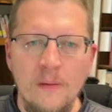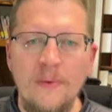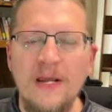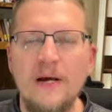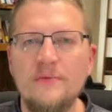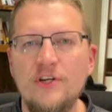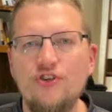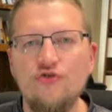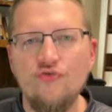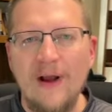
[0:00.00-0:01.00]
becomes a
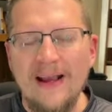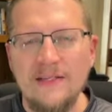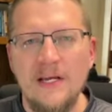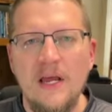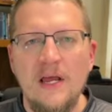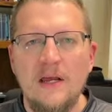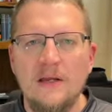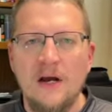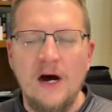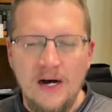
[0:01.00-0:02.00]
direct
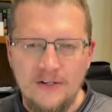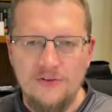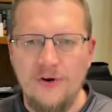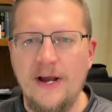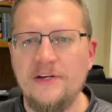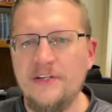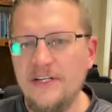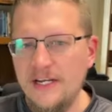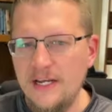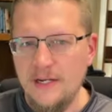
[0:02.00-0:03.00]
contrast
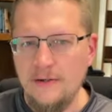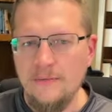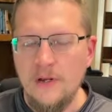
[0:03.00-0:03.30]
to Eden.